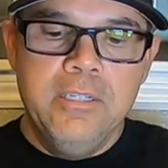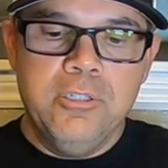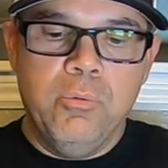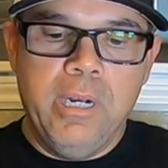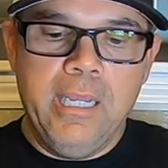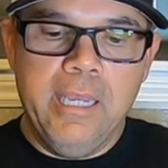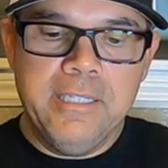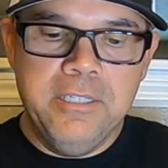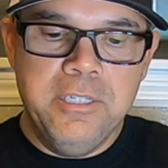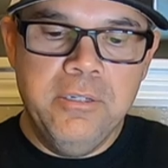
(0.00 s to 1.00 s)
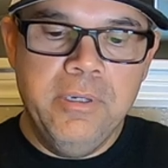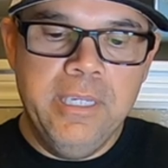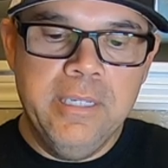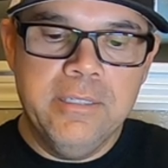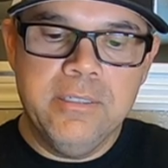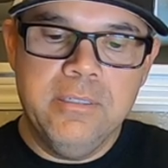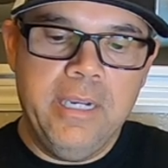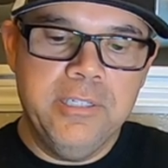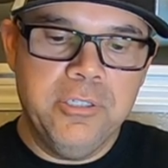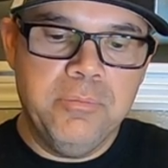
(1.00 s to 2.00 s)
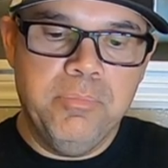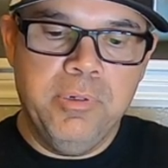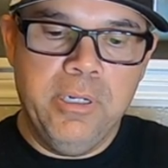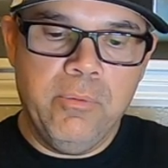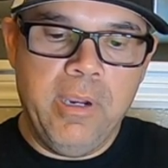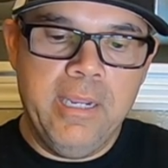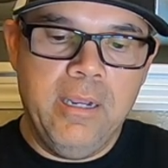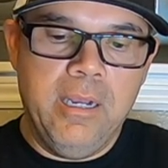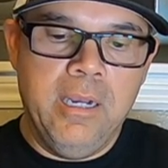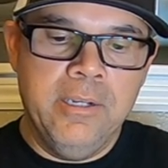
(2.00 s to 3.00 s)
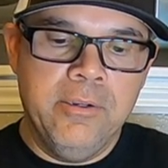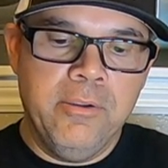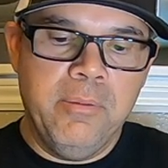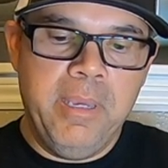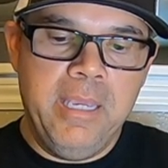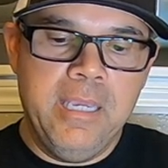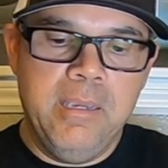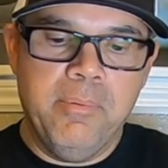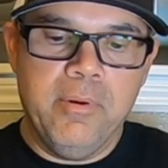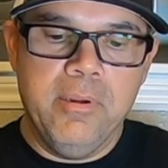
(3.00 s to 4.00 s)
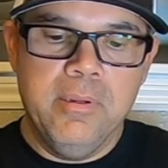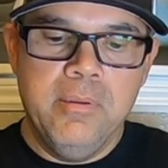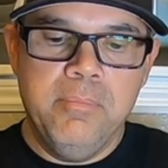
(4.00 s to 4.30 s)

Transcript: So what I like to do is I just put it right under the bait keeper,